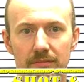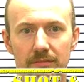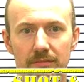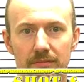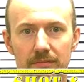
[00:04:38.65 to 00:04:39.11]

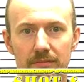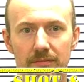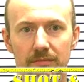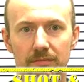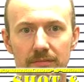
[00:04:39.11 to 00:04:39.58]
and the
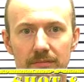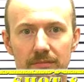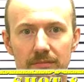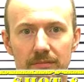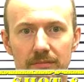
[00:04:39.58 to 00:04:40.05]

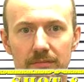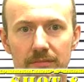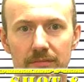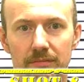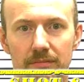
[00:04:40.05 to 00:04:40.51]
citizens
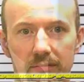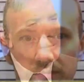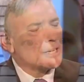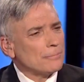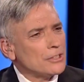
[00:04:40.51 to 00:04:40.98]
that stepped up.